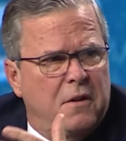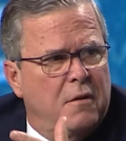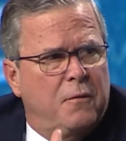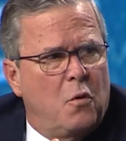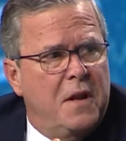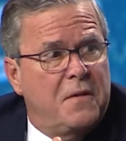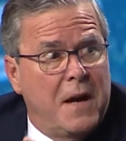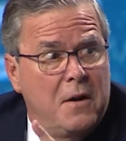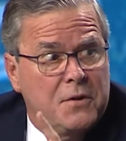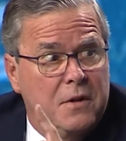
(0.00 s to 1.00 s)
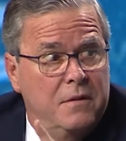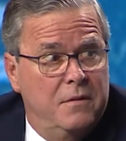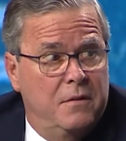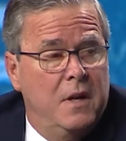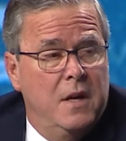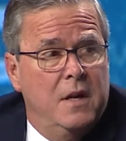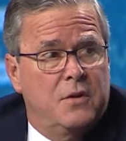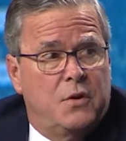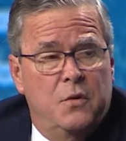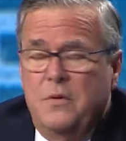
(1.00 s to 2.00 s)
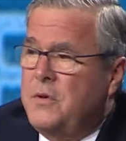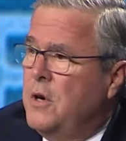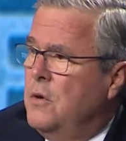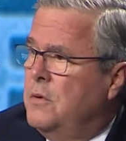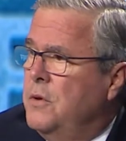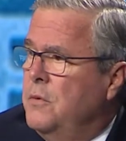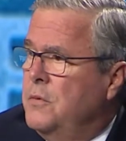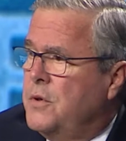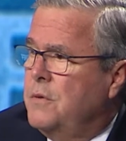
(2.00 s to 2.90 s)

140,000 students go to